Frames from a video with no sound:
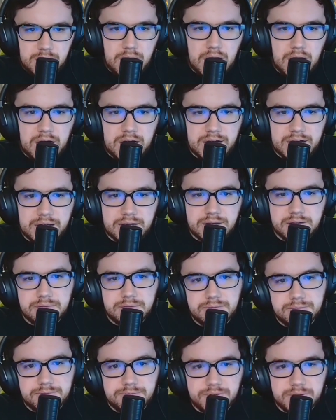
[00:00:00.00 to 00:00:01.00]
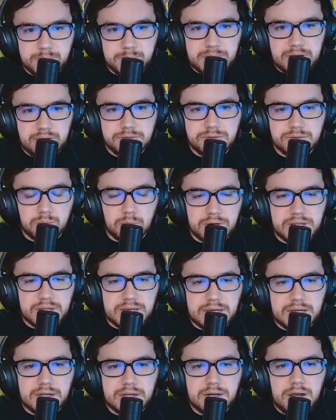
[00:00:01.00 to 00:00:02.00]
I, female,
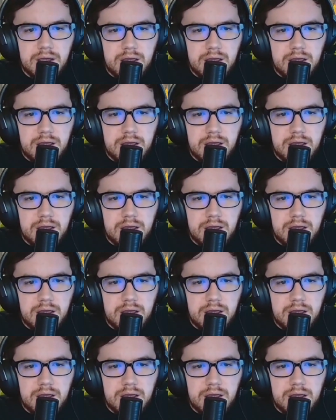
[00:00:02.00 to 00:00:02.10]
28,